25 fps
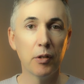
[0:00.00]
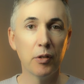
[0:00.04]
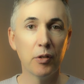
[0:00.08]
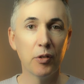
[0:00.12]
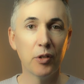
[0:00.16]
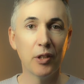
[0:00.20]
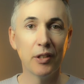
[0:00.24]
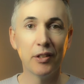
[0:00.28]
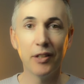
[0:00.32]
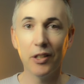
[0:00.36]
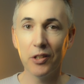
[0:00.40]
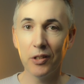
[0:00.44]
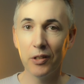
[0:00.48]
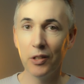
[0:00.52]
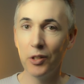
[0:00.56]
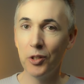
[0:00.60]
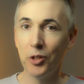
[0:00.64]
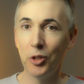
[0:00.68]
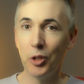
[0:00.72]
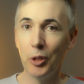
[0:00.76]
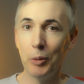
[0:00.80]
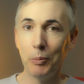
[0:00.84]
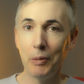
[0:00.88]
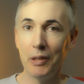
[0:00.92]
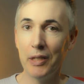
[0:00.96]
She doesn't
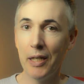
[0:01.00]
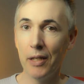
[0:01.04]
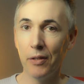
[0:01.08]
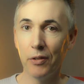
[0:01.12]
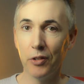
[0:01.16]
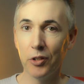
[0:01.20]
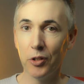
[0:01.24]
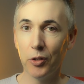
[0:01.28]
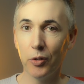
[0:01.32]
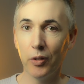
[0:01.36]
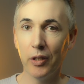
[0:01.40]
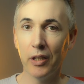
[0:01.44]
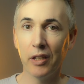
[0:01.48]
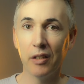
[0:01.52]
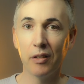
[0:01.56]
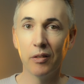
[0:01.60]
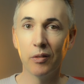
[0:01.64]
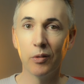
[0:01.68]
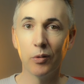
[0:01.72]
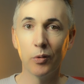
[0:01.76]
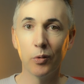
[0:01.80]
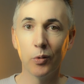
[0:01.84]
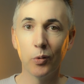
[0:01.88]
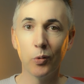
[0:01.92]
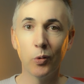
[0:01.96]
assume they're down the street
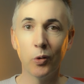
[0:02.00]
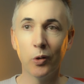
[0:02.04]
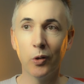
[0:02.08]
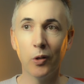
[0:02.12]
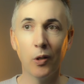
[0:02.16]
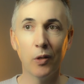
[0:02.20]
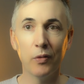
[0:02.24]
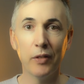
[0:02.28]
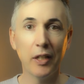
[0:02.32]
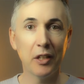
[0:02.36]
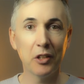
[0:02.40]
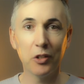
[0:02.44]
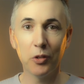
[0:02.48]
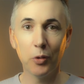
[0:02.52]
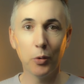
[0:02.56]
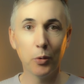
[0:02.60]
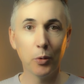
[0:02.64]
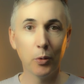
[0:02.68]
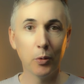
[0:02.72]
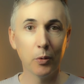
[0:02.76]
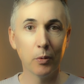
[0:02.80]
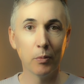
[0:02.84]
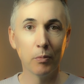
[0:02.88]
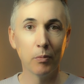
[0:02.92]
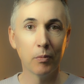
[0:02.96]
or gone next
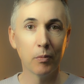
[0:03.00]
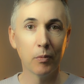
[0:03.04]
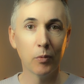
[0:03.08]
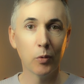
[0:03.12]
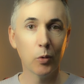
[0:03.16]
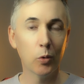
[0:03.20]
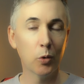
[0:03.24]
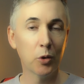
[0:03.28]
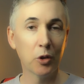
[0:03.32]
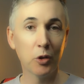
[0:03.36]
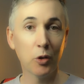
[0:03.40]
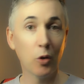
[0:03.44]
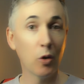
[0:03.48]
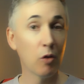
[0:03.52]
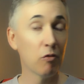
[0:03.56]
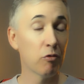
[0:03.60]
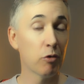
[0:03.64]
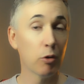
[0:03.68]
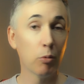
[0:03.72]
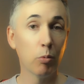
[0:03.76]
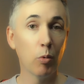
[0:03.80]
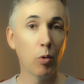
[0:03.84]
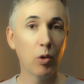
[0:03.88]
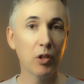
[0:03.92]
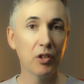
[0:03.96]
door or just gone
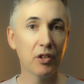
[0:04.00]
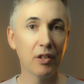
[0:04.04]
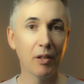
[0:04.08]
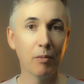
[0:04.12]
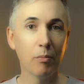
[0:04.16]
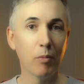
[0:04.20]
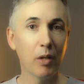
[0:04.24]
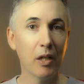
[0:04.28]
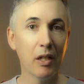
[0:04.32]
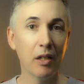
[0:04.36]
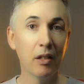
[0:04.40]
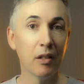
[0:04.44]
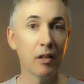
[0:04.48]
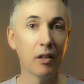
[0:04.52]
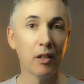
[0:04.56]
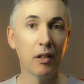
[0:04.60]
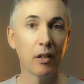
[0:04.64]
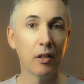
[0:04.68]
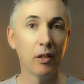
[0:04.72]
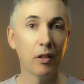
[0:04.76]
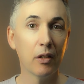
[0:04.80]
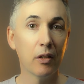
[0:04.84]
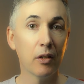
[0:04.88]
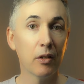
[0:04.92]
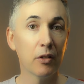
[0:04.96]
for a walk somewhere.
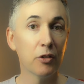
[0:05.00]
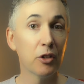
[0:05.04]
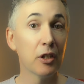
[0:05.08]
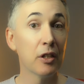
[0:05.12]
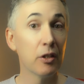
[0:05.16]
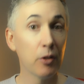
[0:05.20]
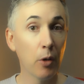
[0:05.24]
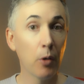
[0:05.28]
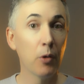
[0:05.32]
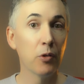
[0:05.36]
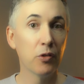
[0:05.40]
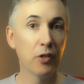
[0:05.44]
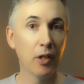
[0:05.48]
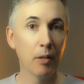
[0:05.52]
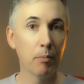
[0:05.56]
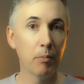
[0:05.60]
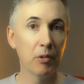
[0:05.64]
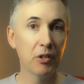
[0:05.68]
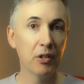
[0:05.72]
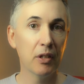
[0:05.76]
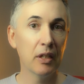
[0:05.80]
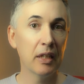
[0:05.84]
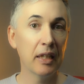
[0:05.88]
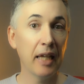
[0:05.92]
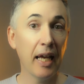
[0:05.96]
She knows they're
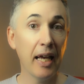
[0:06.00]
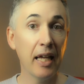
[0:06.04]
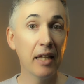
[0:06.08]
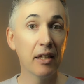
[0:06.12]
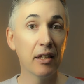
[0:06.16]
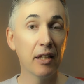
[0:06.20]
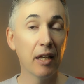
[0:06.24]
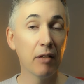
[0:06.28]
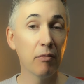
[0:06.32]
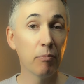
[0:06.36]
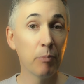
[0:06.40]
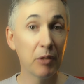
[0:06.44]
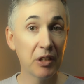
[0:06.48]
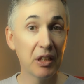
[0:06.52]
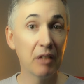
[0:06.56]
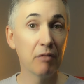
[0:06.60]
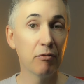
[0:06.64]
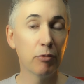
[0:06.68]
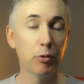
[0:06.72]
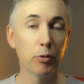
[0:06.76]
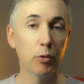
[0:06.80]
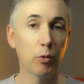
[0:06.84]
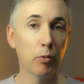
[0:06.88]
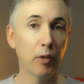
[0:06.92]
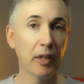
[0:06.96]
missing, and they're missing
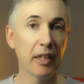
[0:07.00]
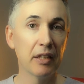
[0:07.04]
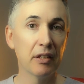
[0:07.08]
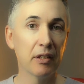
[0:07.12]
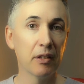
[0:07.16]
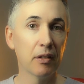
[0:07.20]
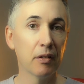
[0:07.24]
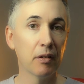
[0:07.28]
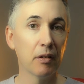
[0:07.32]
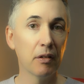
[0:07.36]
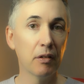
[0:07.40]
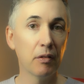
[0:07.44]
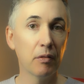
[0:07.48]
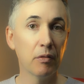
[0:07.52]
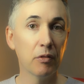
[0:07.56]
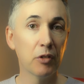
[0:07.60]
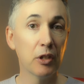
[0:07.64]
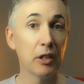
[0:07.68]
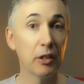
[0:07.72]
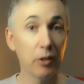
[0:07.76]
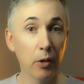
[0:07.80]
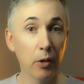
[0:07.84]
for a reason. She